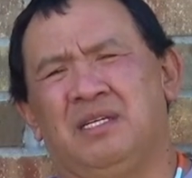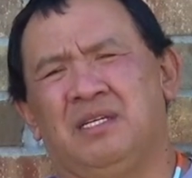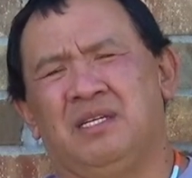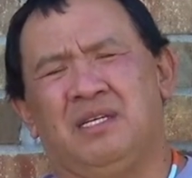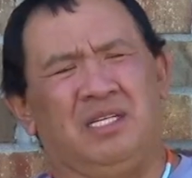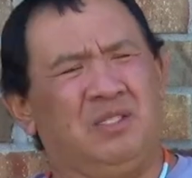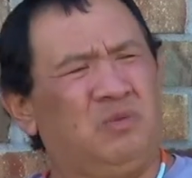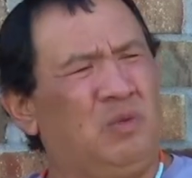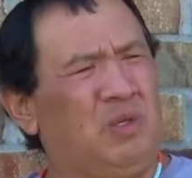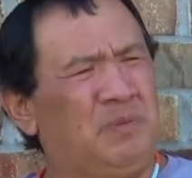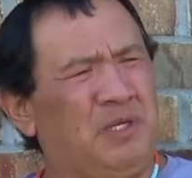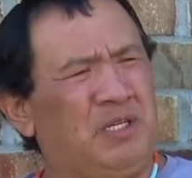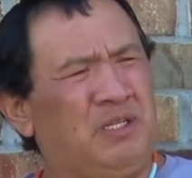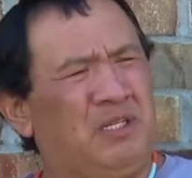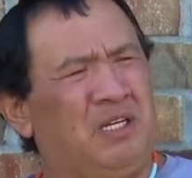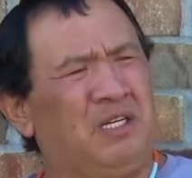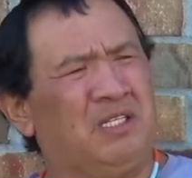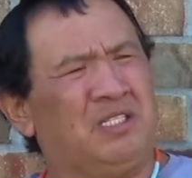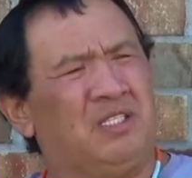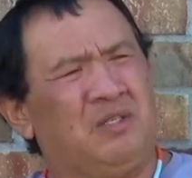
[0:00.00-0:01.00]
This is what Brother
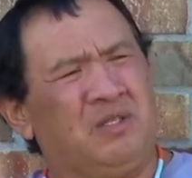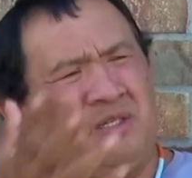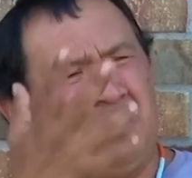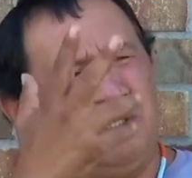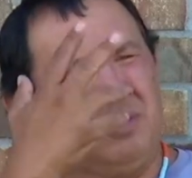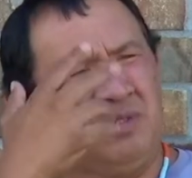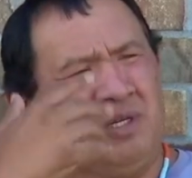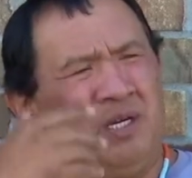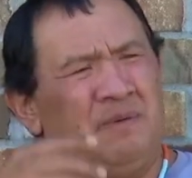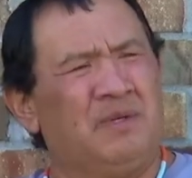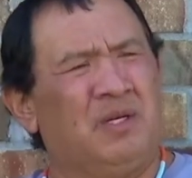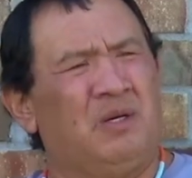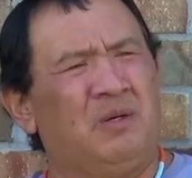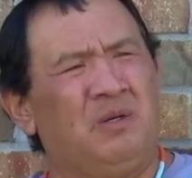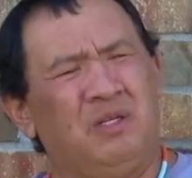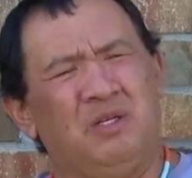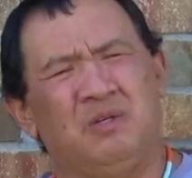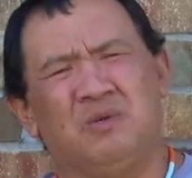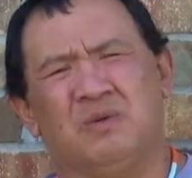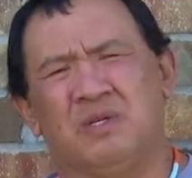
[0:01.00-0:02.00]
Doug's doing, traveling
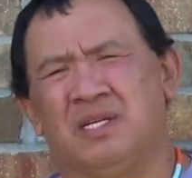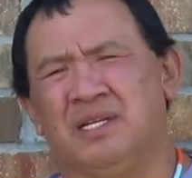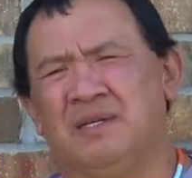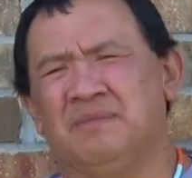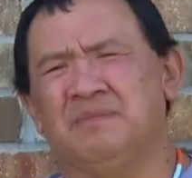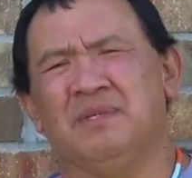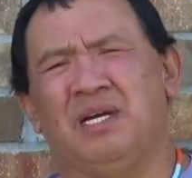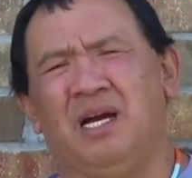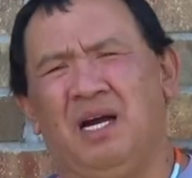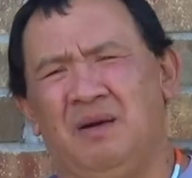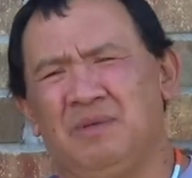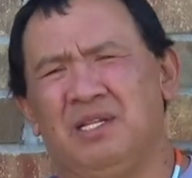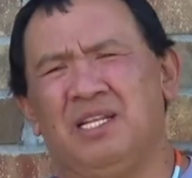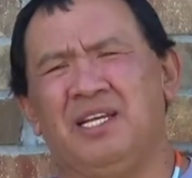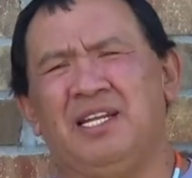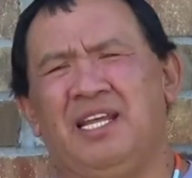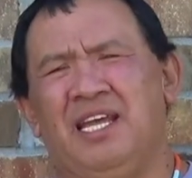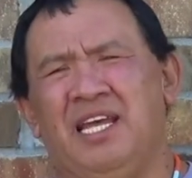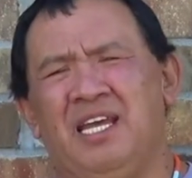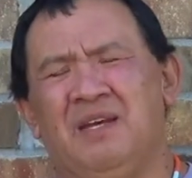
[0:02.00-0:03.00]
all over, and I'm, I'm
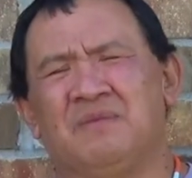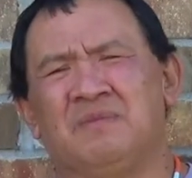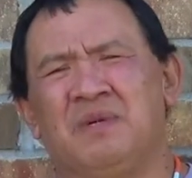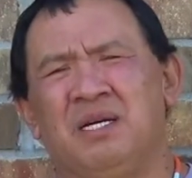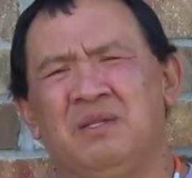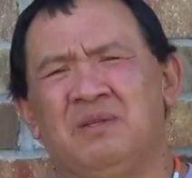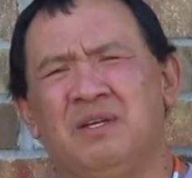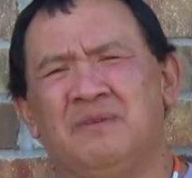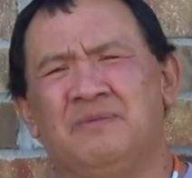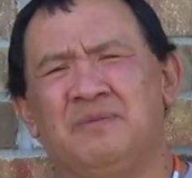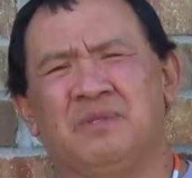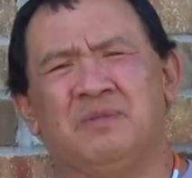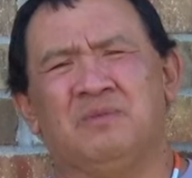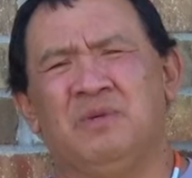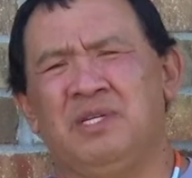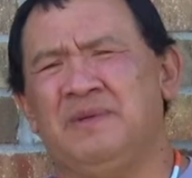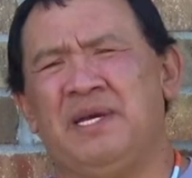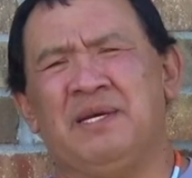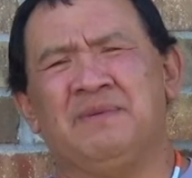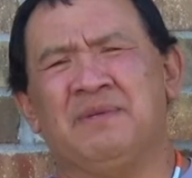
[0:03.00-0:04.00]
glad to have him. I look forward,
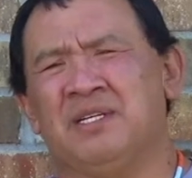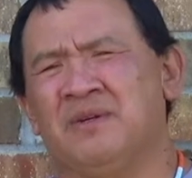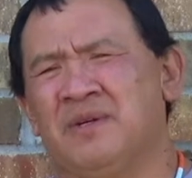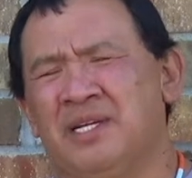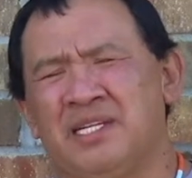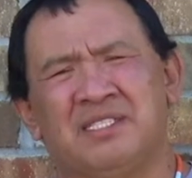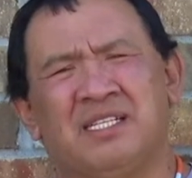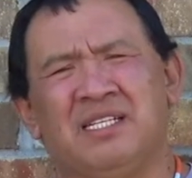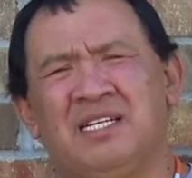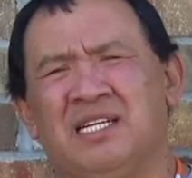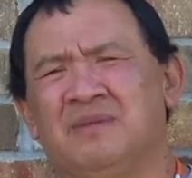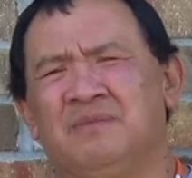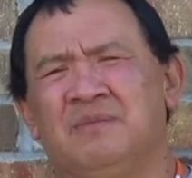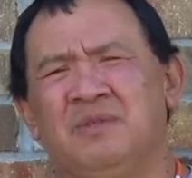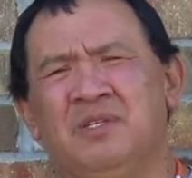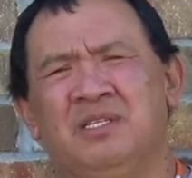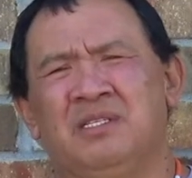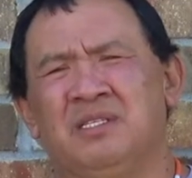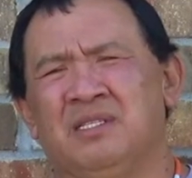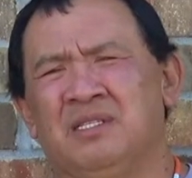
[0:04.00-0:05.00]
we're having a great time.
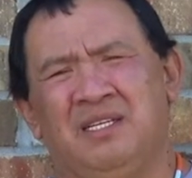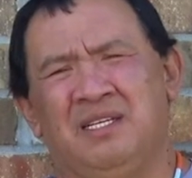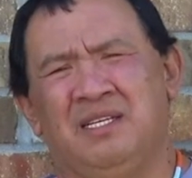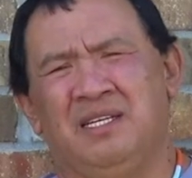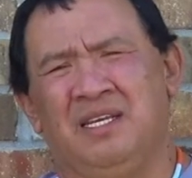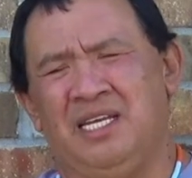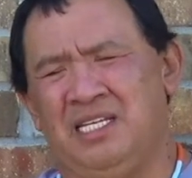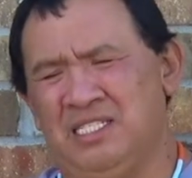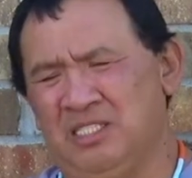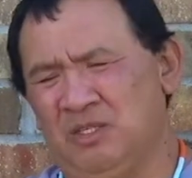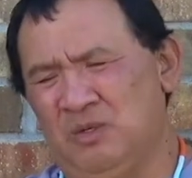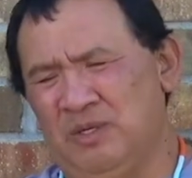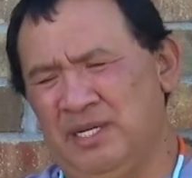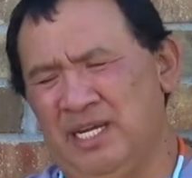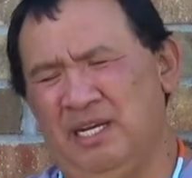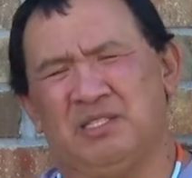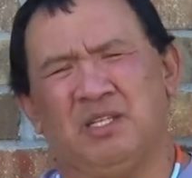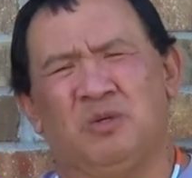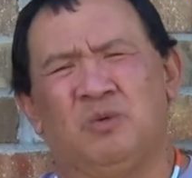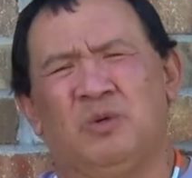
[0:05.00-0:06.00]
We're, he's going
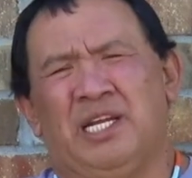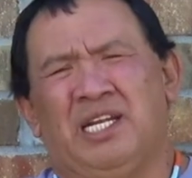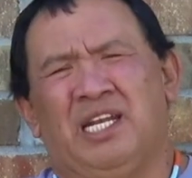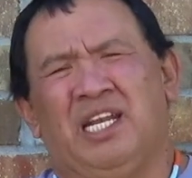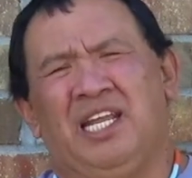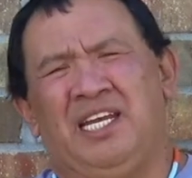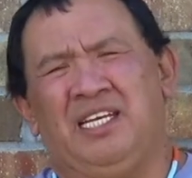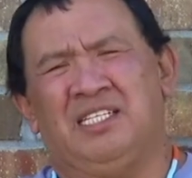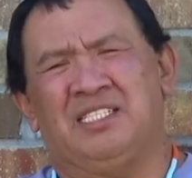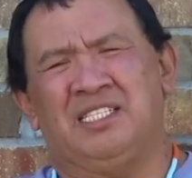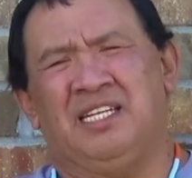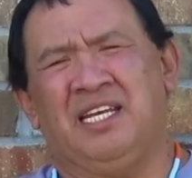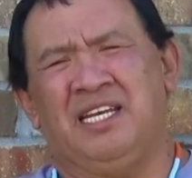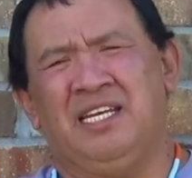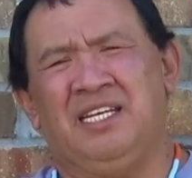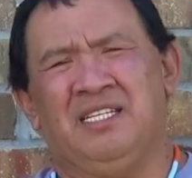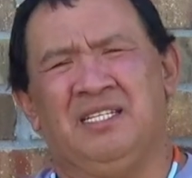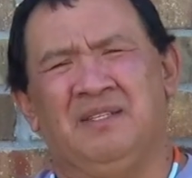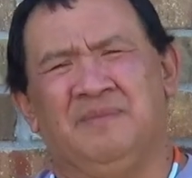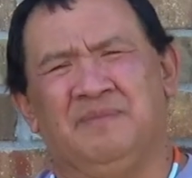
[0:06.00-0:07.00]
out to Red Lake
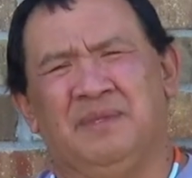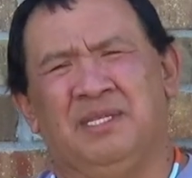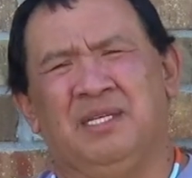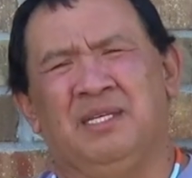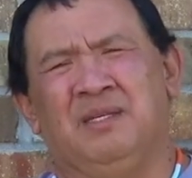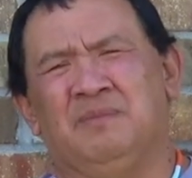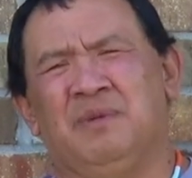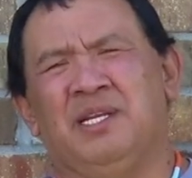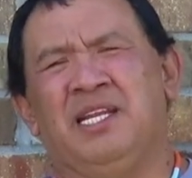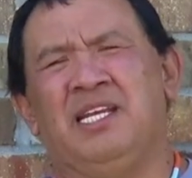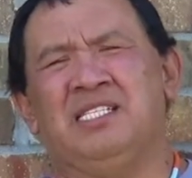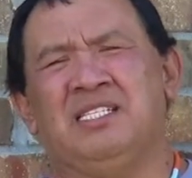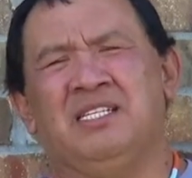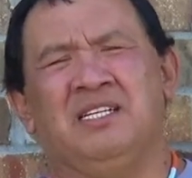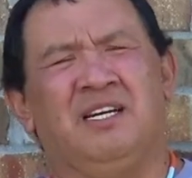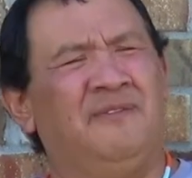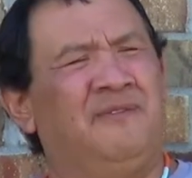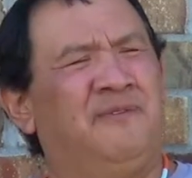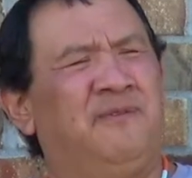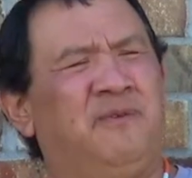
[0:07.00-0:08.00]
today, and but he's
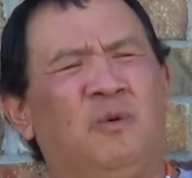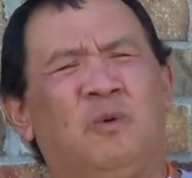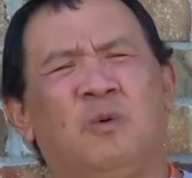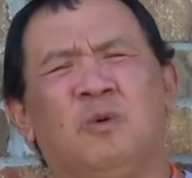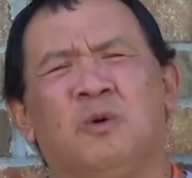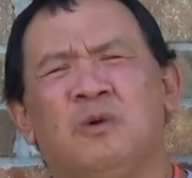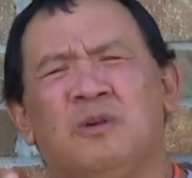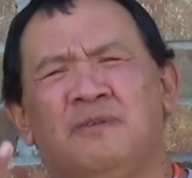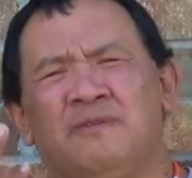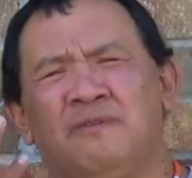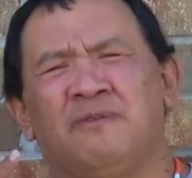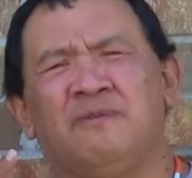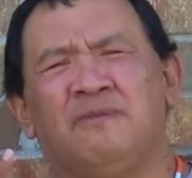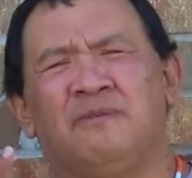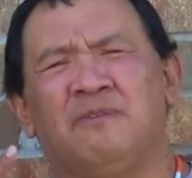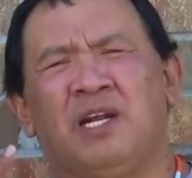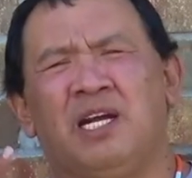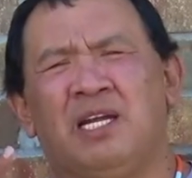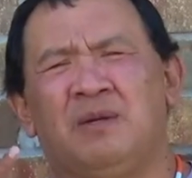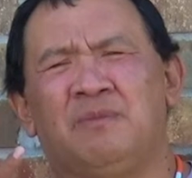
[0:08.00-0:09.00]
got four
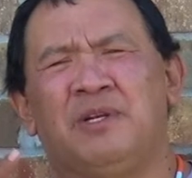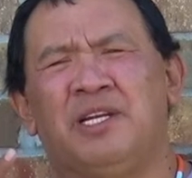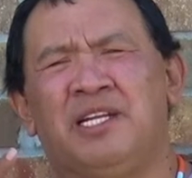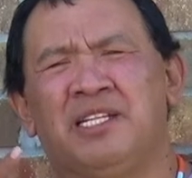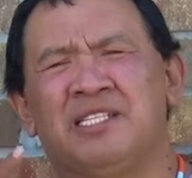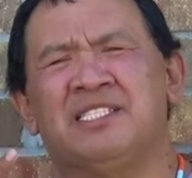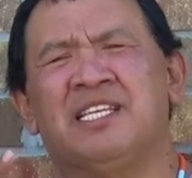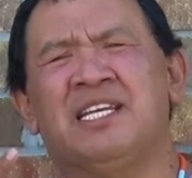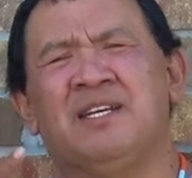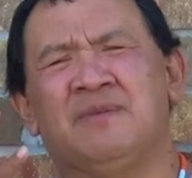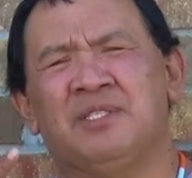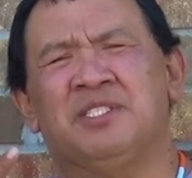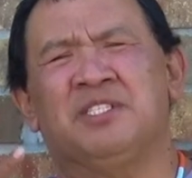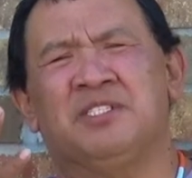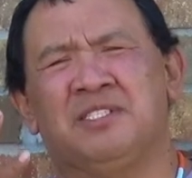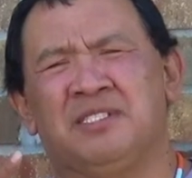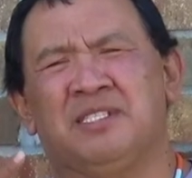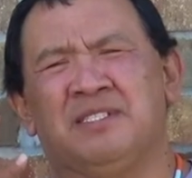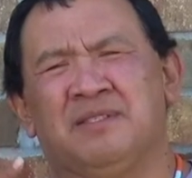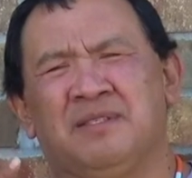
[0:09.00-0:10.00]
fried bread
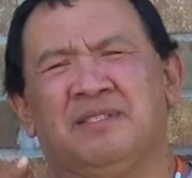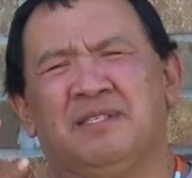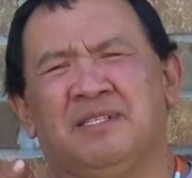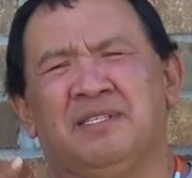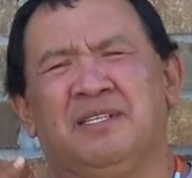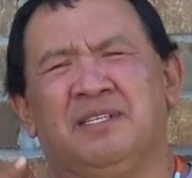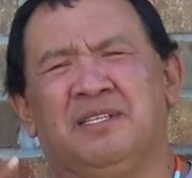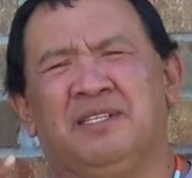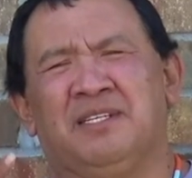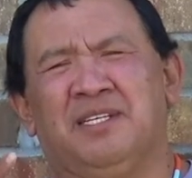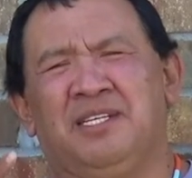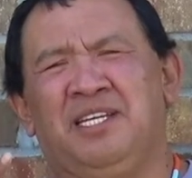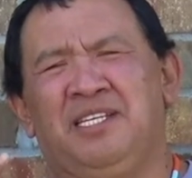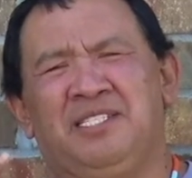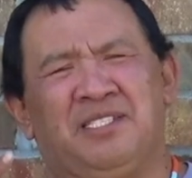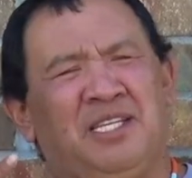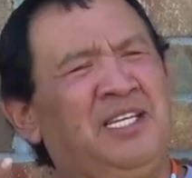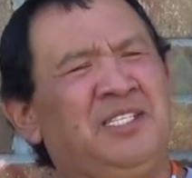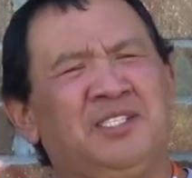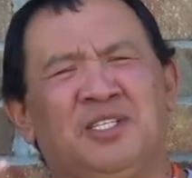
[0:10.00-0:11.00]
sandwiches. He's,
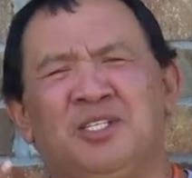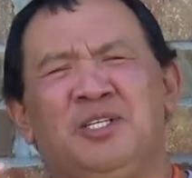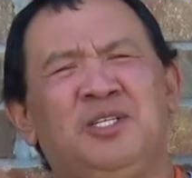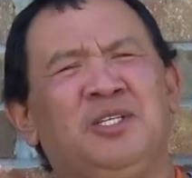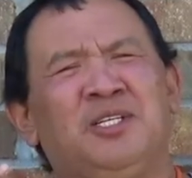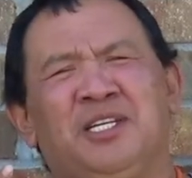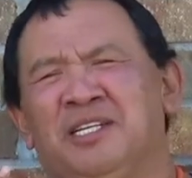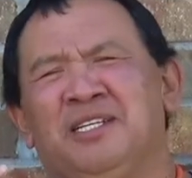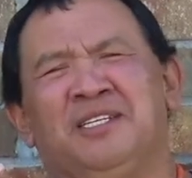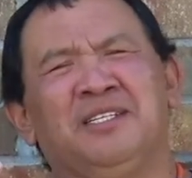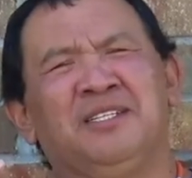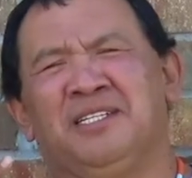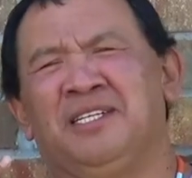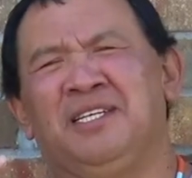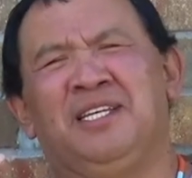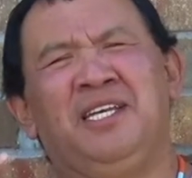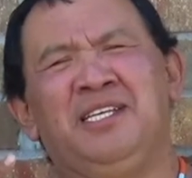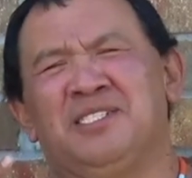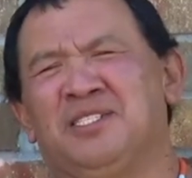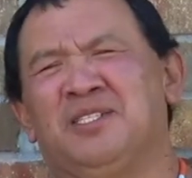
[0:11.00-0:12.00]
he's good,
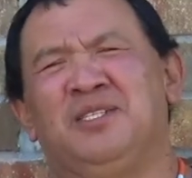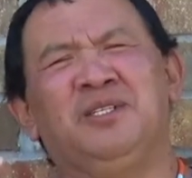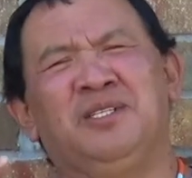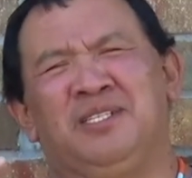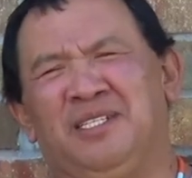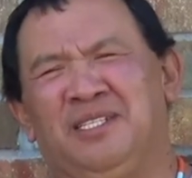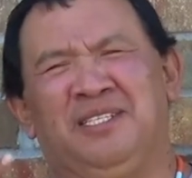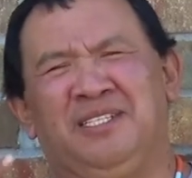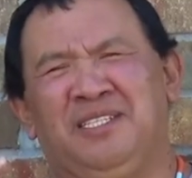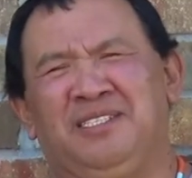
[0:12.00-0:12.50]
he's good.